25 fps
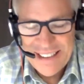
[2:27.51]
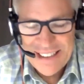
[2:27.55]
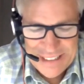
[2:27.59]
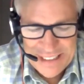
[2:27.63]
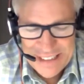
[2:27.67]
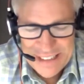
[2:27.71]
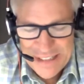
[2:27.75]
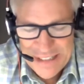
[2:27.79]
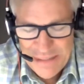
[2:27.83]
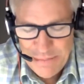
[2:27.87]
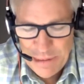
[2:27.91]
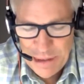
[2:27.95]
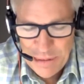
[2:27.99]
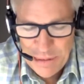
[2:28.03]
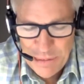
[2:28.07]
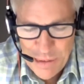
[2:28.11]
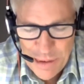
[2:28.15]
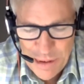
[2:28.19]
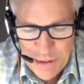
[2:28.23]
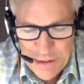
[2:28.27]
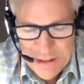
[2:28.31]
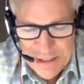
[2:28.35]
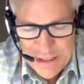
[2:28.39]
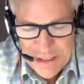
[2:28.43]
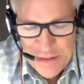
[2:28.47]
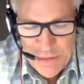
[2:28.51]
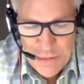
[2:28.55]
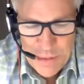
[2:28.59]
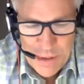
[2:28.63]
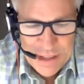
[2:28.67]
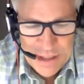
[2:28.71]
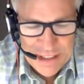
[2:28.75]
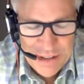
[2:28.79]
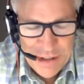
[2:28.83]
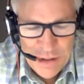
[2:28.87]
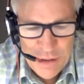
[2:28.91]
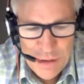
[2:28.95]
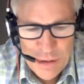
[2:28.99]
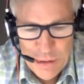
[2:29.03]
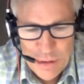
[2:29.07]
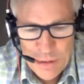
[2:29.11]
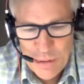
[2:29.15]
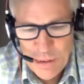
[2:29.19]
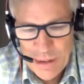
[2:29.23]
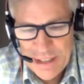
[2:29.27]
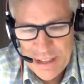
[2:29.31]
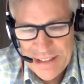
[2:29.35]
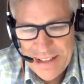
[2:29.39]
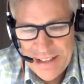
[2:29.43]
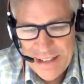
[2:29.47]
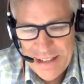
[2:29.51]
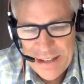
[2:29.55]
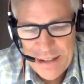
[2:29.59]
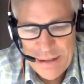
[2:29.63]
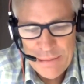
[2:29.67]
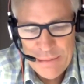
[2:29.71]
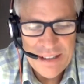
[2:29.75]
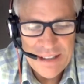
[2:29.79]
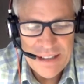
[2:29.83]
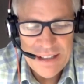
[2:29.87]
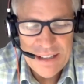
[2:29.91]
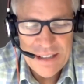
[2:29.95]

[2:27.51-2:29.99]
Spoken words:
It's been worth its weight in gold right there.